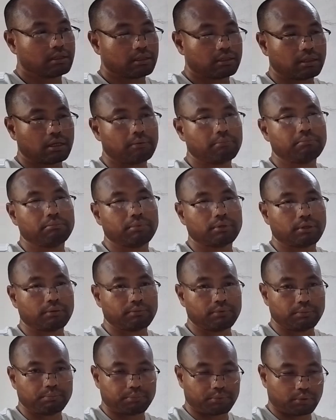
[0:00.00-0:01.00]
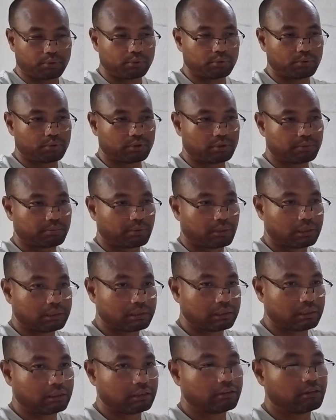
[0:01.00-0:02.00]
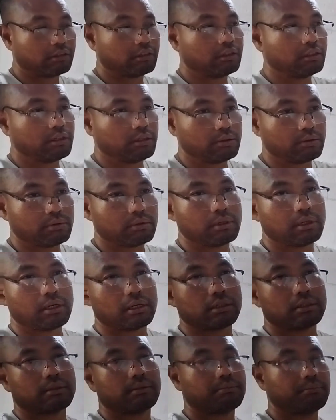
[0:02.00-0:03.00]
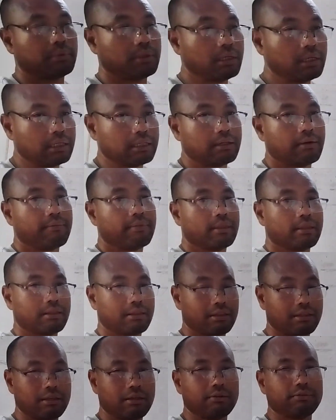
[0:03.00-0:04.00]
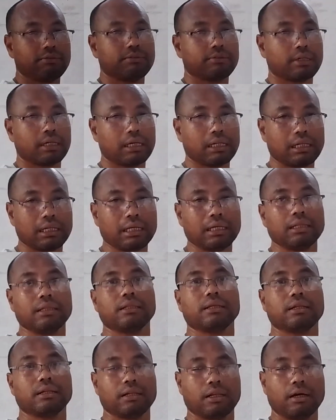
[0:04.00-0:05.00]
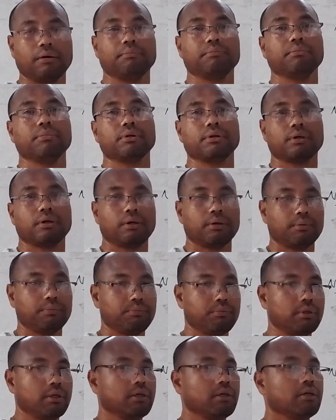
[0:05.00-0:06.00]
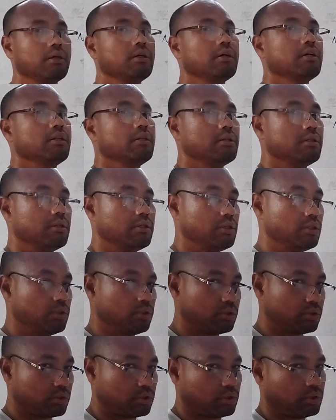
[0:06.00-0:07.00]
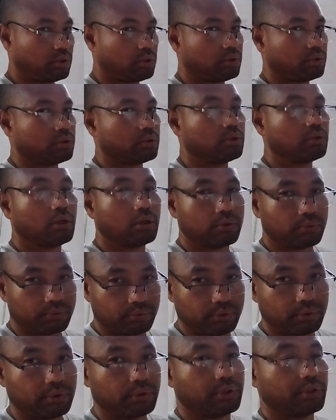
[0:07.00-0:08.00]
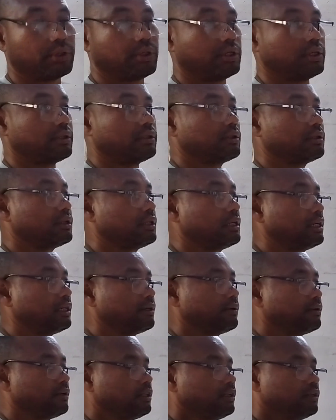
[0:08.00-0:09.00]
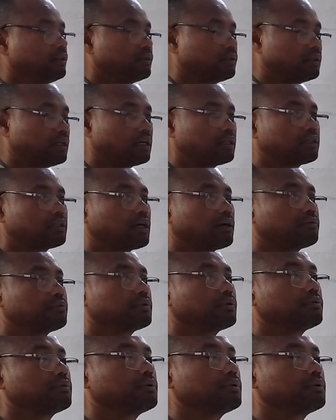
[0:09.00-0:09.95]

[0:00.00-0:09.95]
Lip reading: number of the protons present in the nucleus, but different in the number of the neutrons. Don't forget, right? That types of